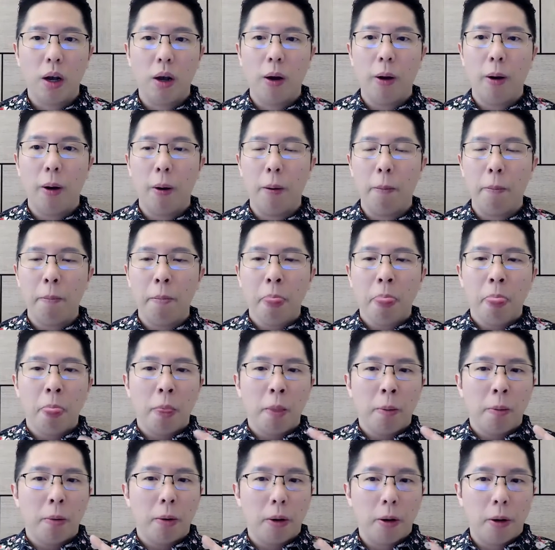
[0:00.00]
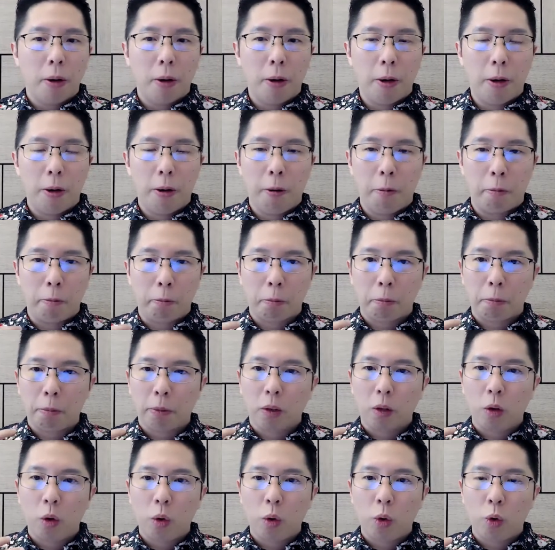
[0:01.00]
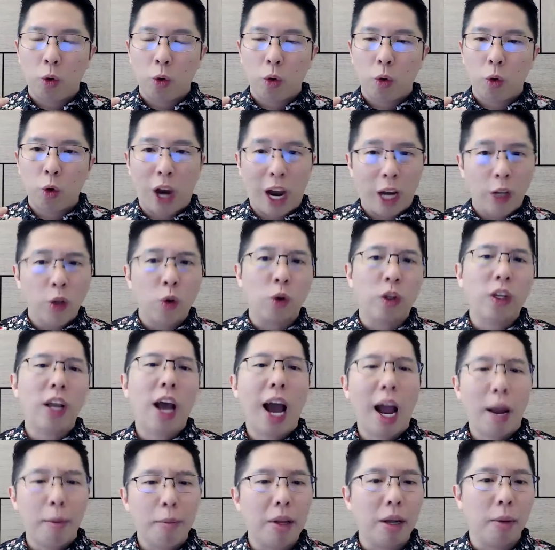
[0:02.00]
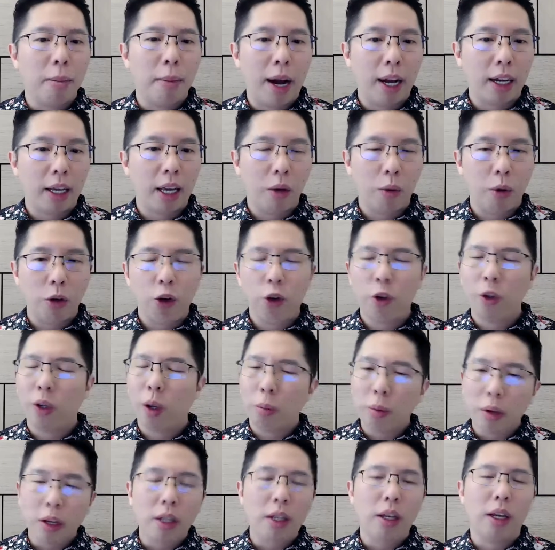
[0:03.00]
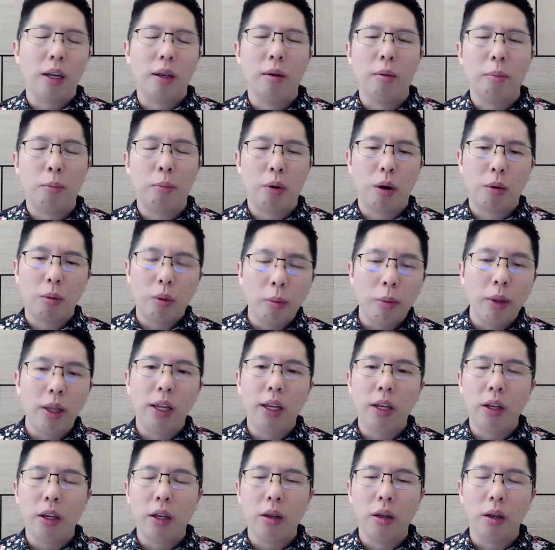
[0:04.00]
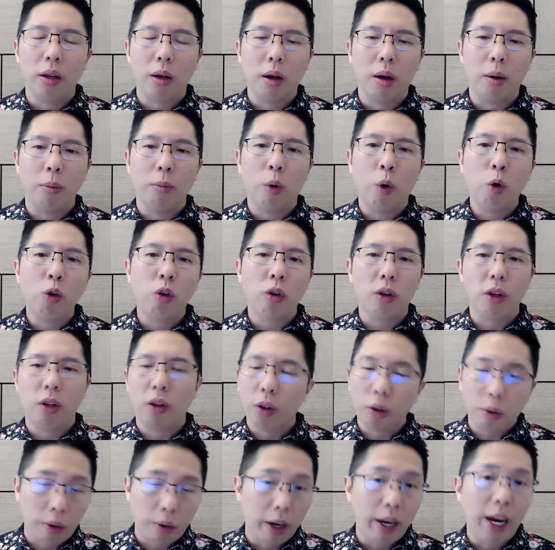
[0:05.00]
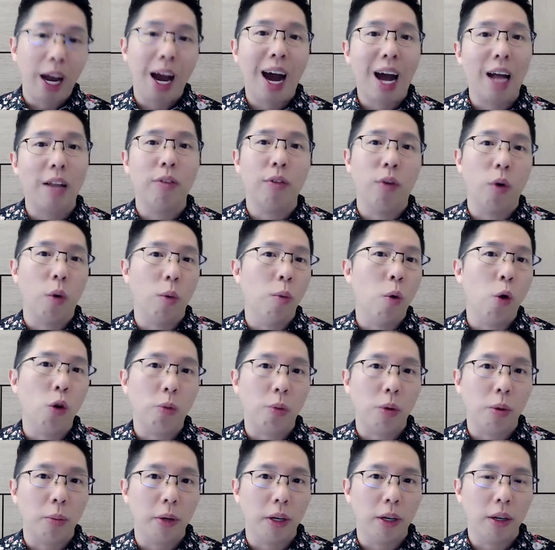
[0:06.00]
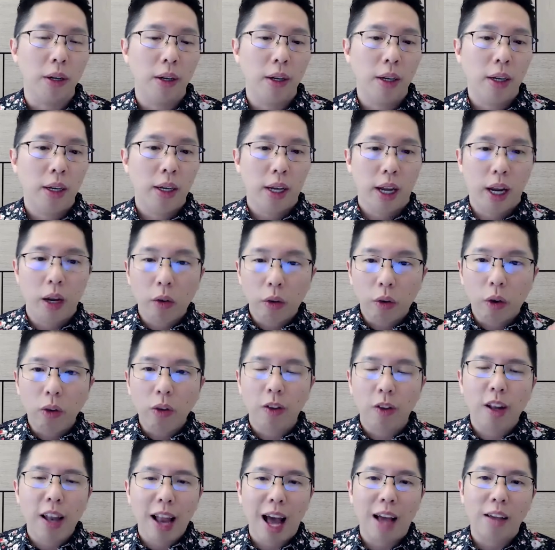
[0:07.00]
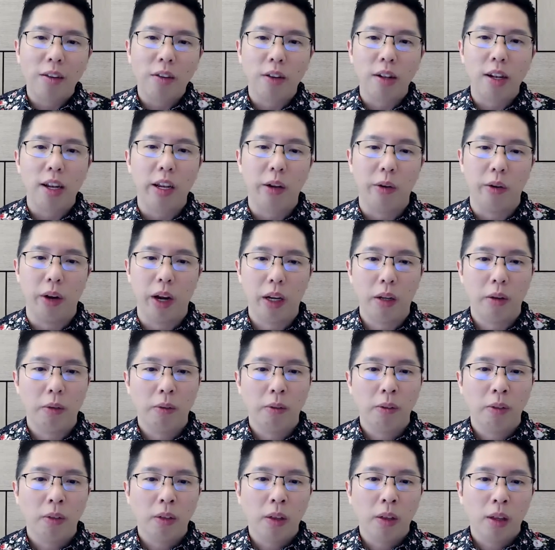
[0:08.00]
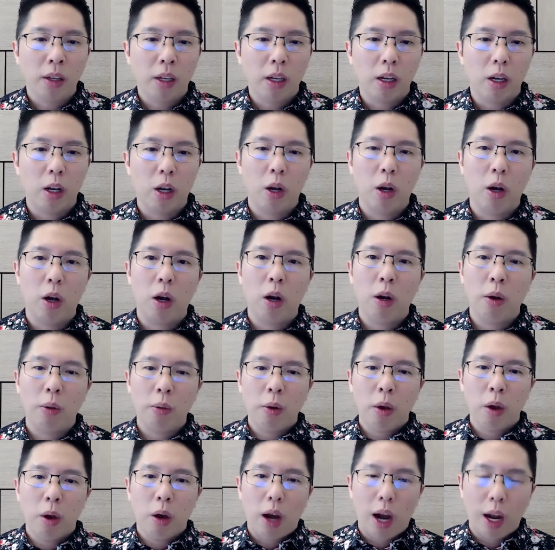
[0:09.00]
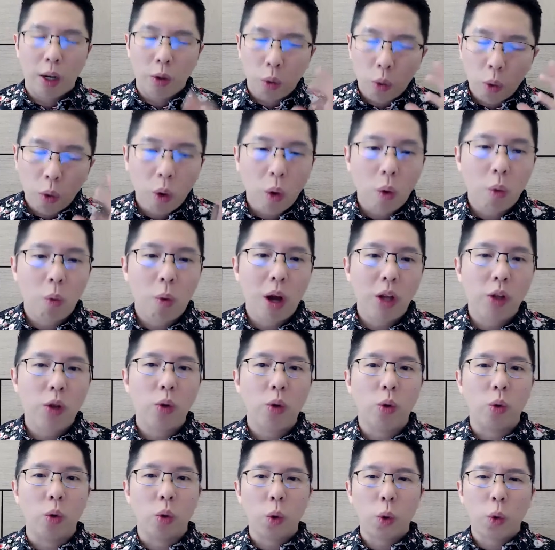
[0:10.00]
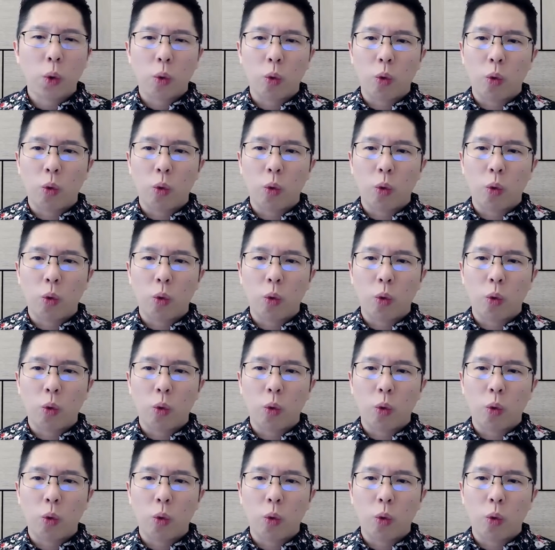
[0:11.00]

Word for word: uh, uh, trying to time the market, which is something that probably uh, most is very hard for most people. And of course, lastly, right, uh, I do not want you to